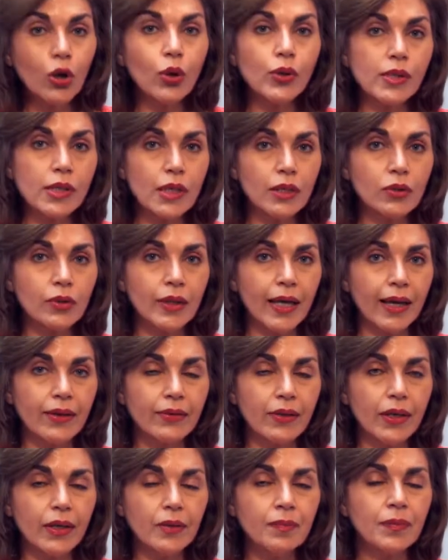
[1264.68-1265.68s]
closer
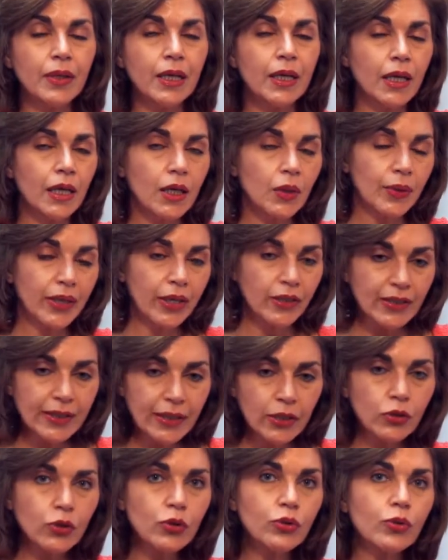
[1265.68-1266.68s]
together. We
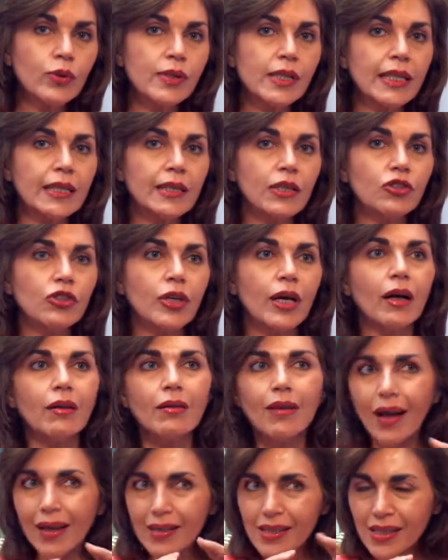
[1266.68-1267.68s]
continued using the
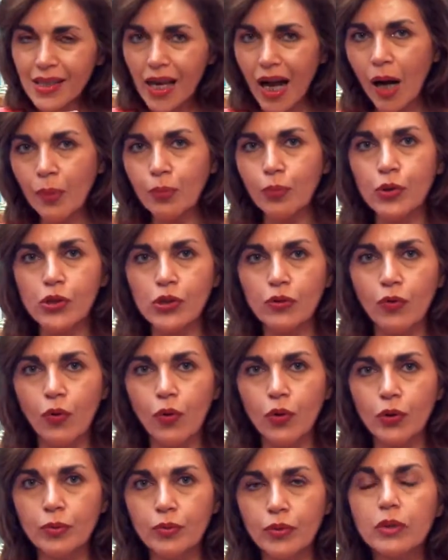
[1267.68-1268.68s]
gel, a scab was
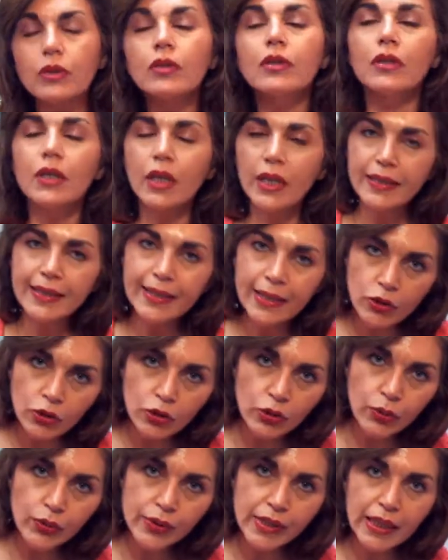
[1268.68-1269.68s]
formed.
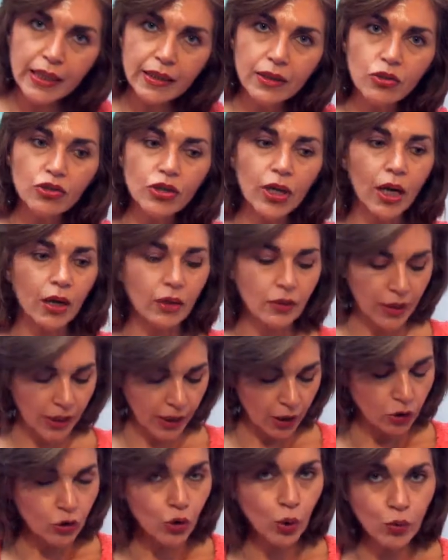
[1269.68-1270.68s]
Continue using the gel,
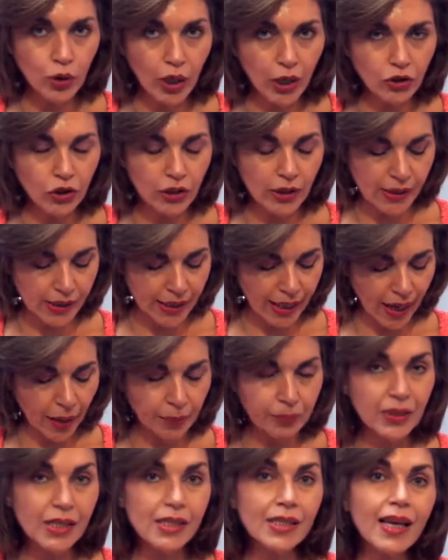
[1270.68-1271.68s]
don't touch the
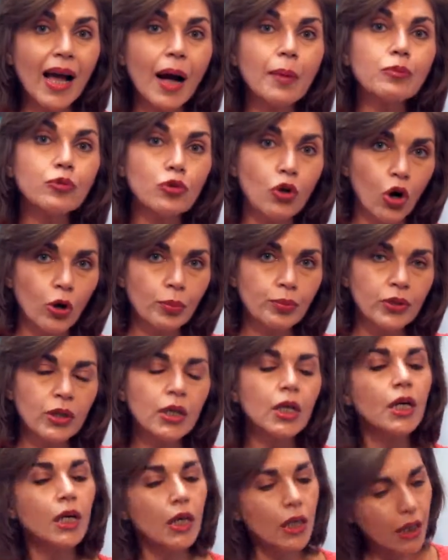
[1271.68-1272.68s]
scab dropped,
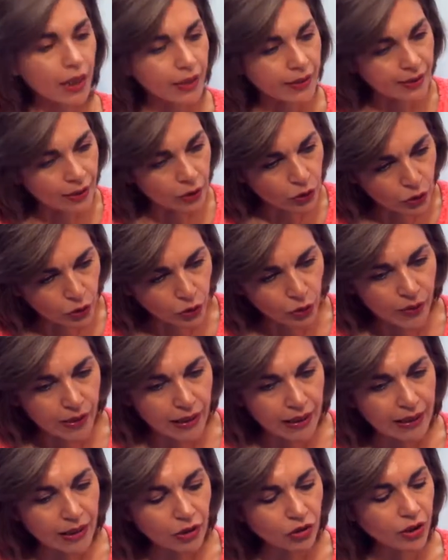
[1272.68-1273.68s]
continue
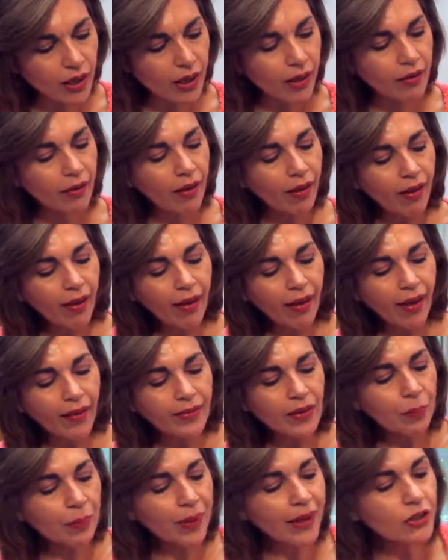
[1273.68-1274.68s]
using the gel,
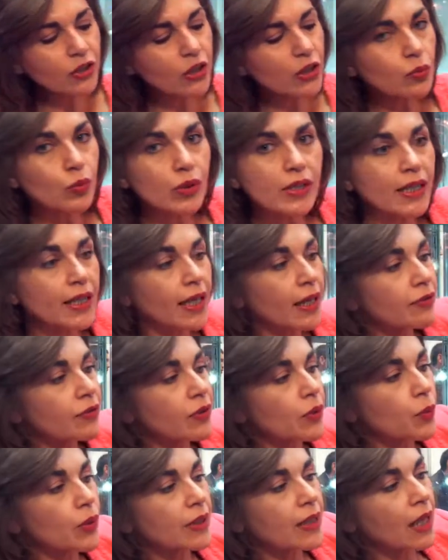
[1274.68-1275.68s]
and the patient was
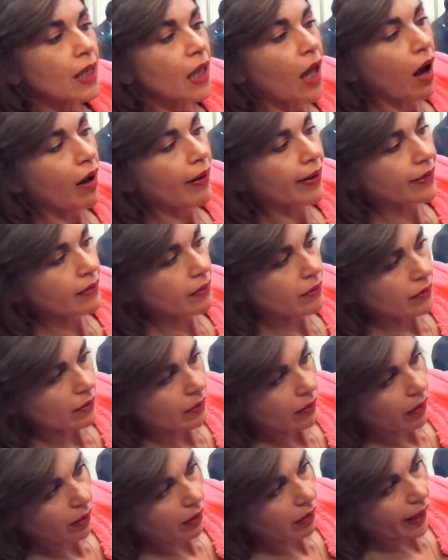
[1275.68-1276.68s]
left with a line
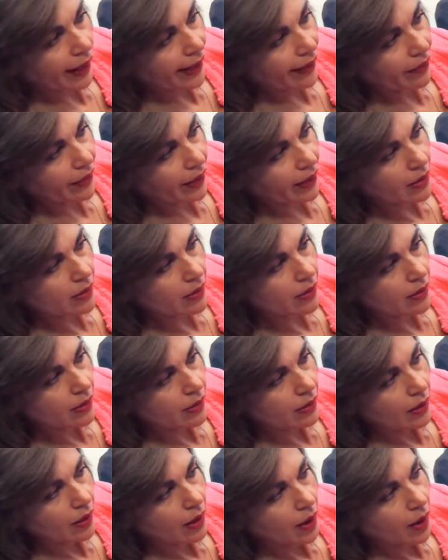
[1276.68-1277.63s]
like this,